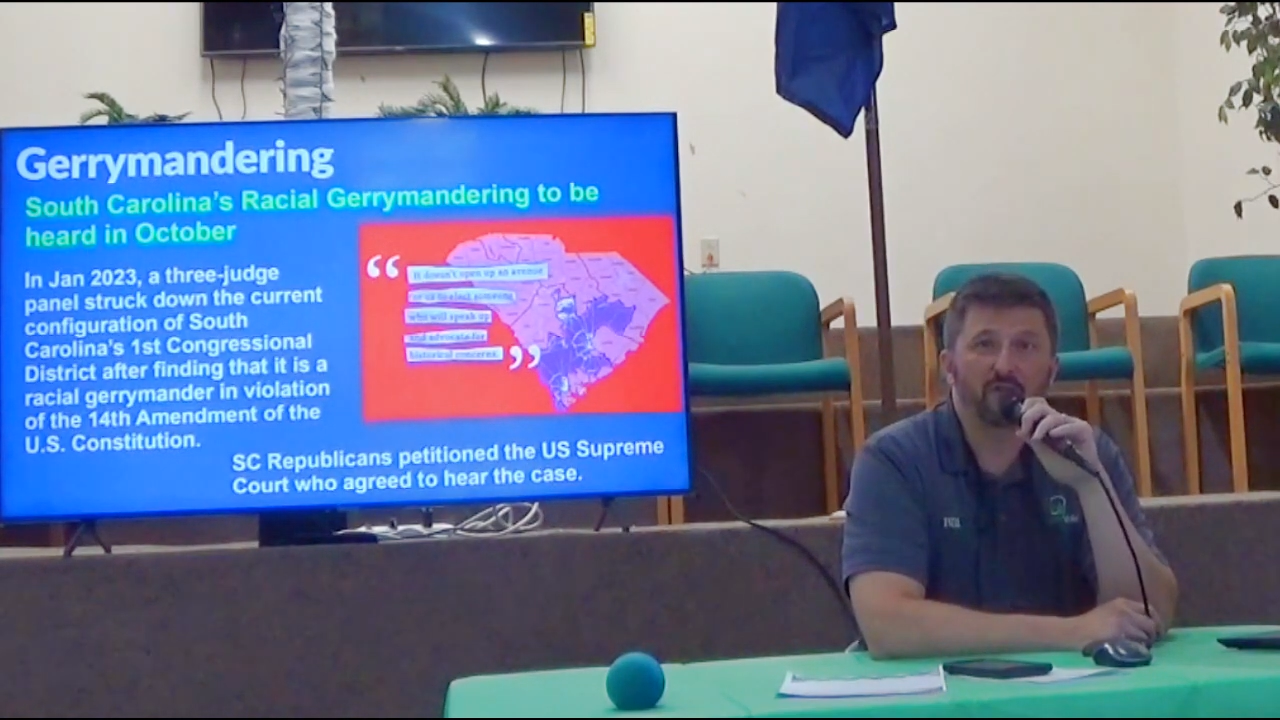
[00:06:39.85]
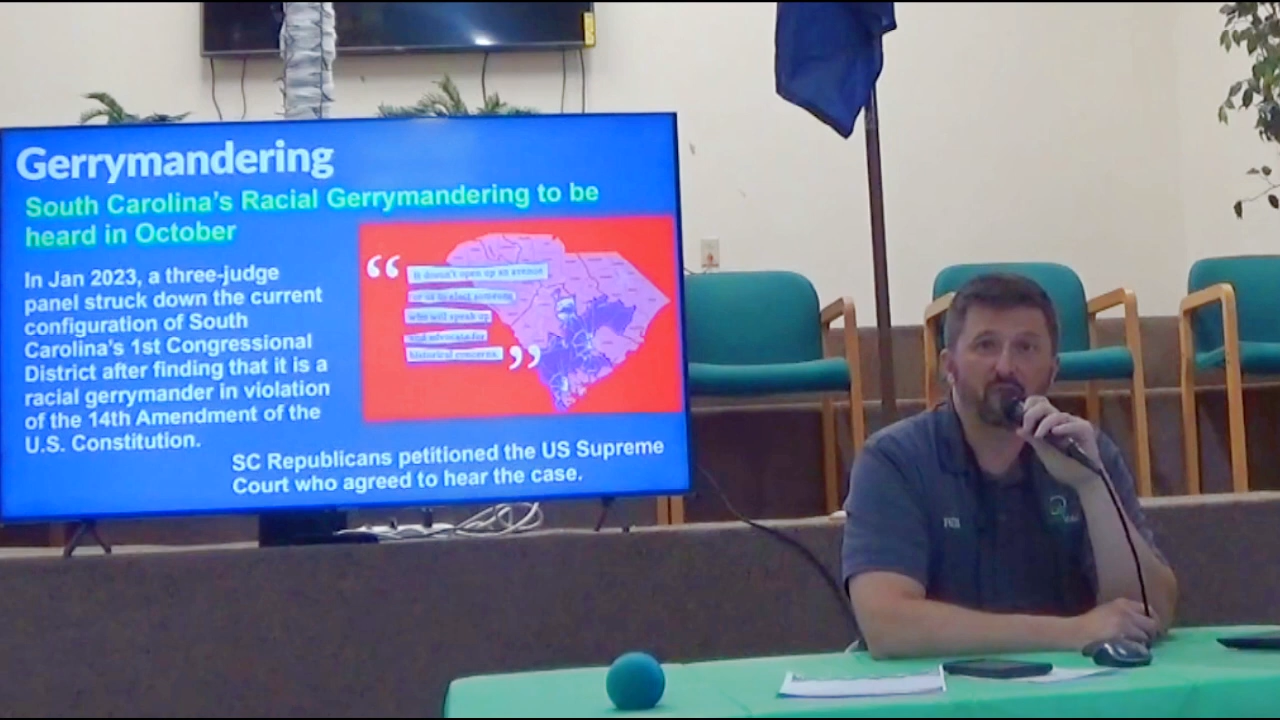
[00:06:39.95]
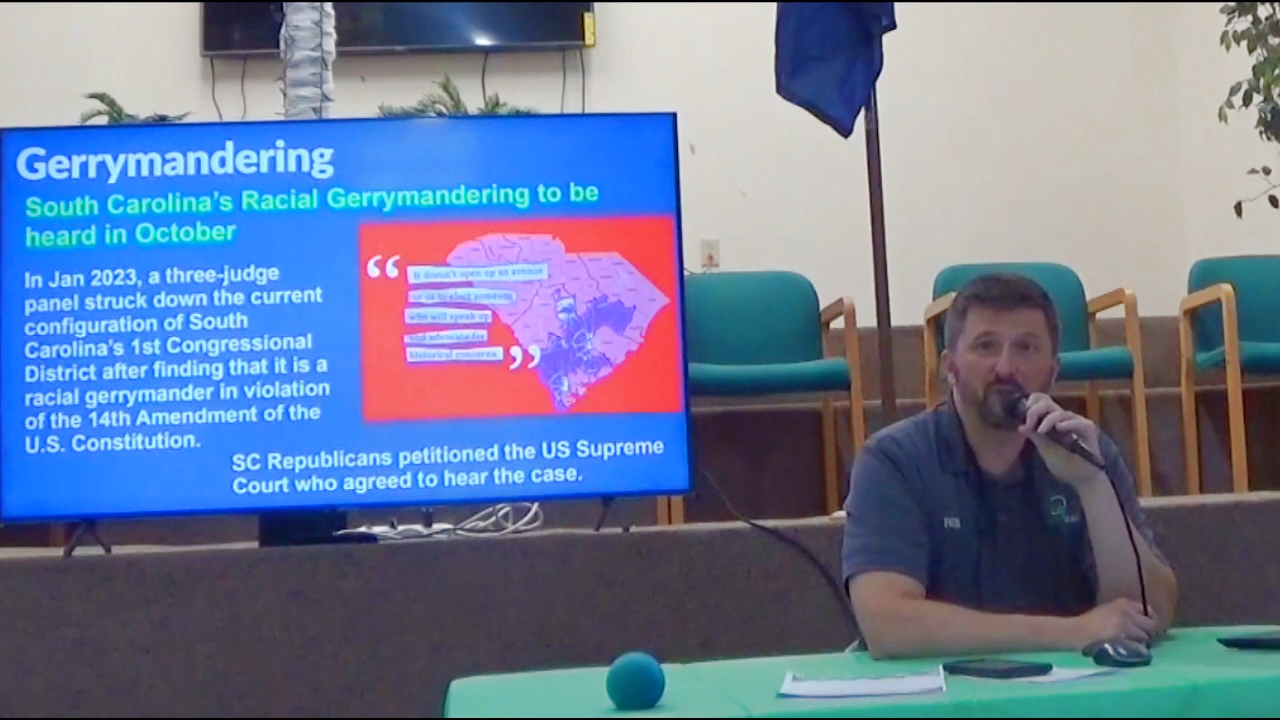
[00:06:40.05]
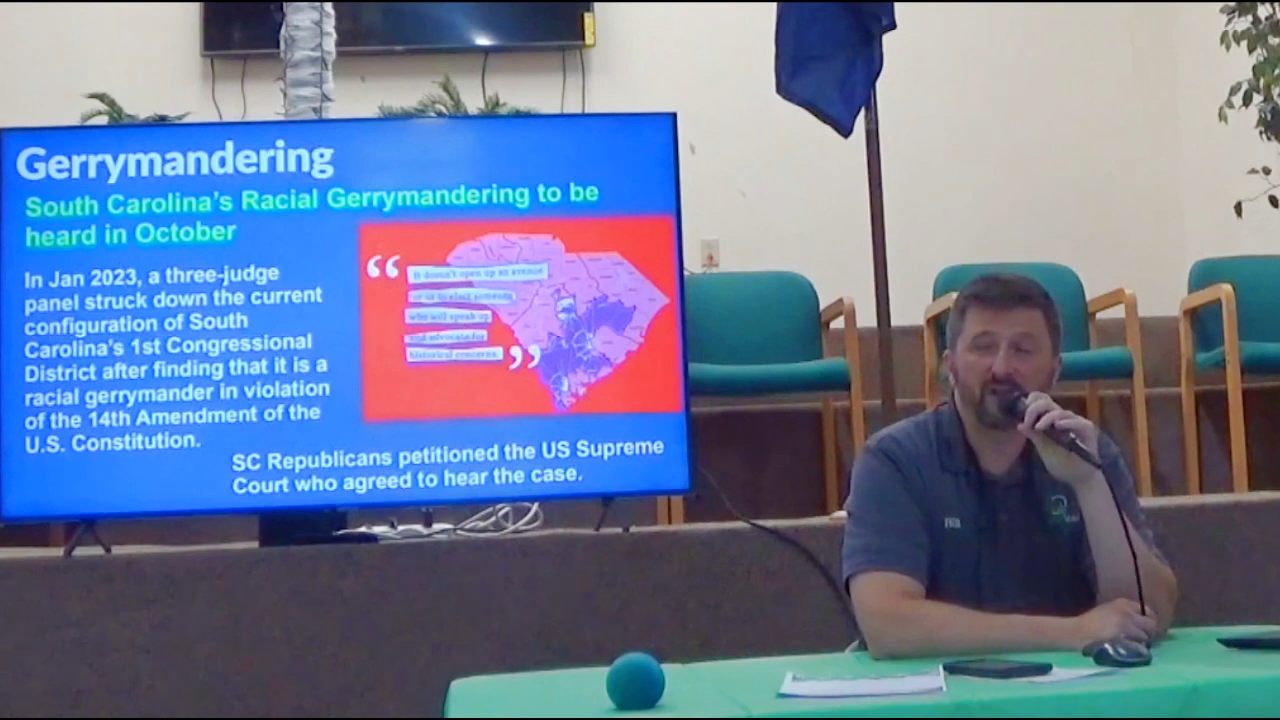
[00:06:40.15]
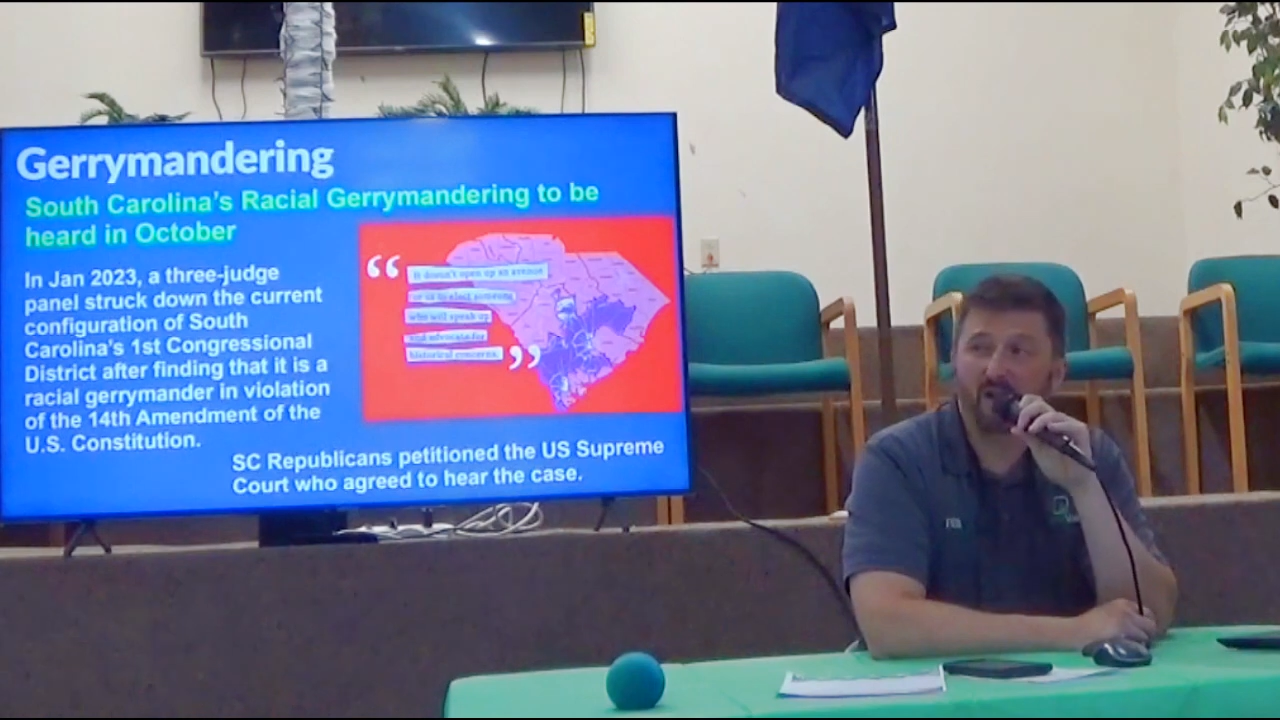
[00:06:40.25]
the
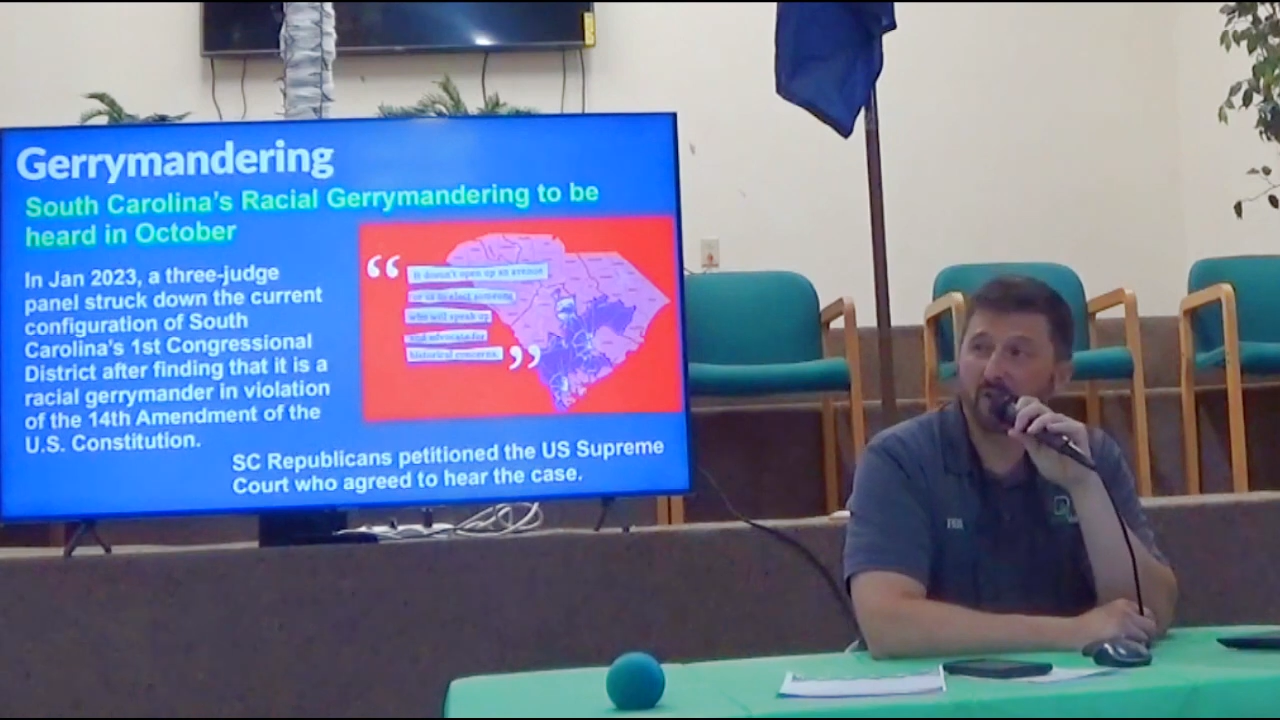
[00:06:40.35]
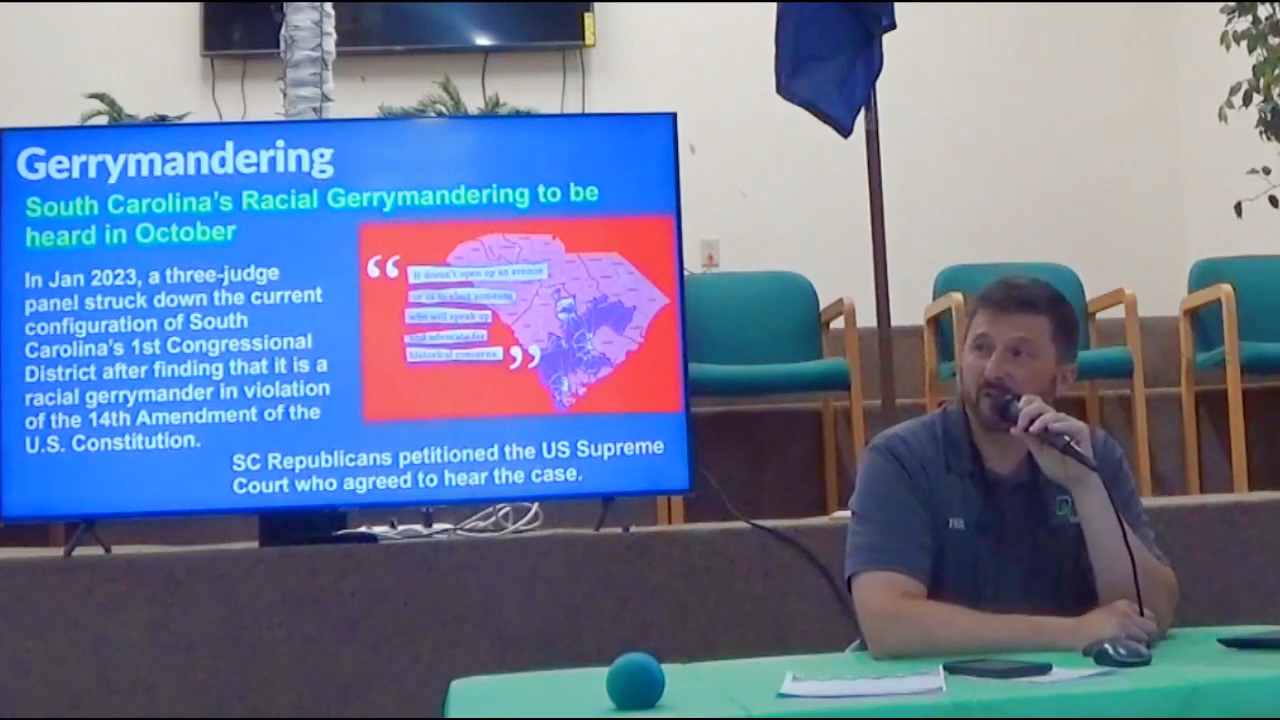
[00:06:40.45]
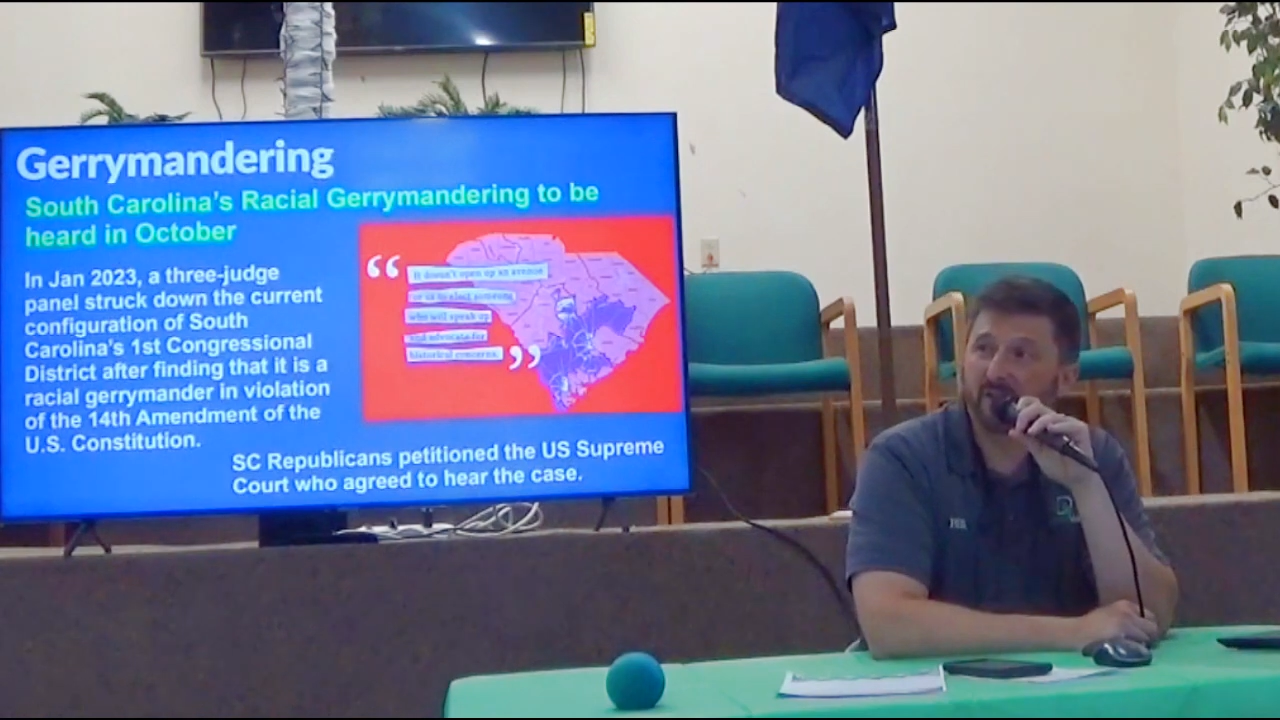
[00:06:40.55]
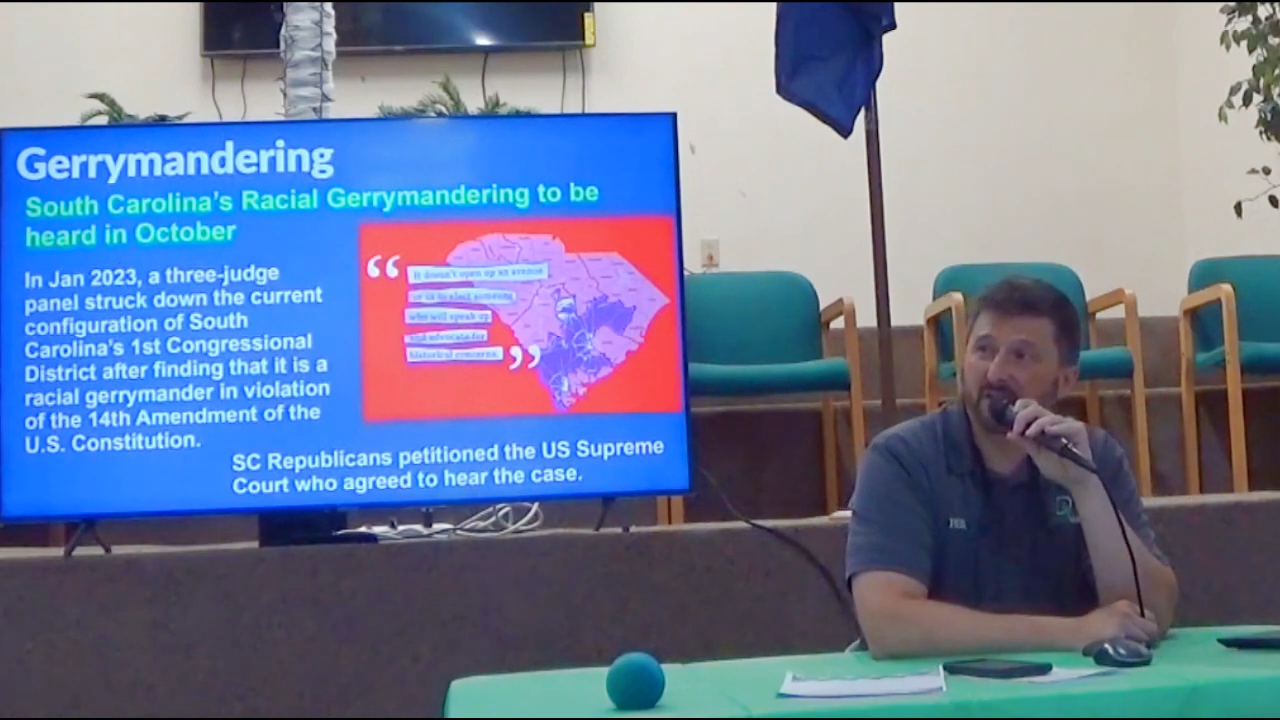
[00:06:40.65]
three other